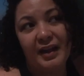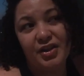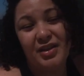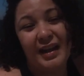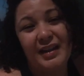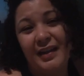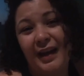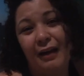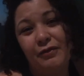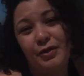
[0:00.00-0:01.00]
like, just, I
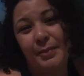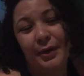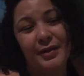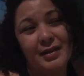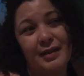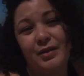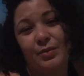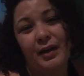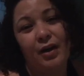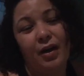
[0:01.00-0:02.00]
needed love, to be honest, and
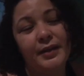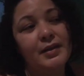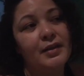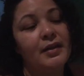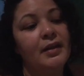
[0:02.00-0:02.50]
that's what I got.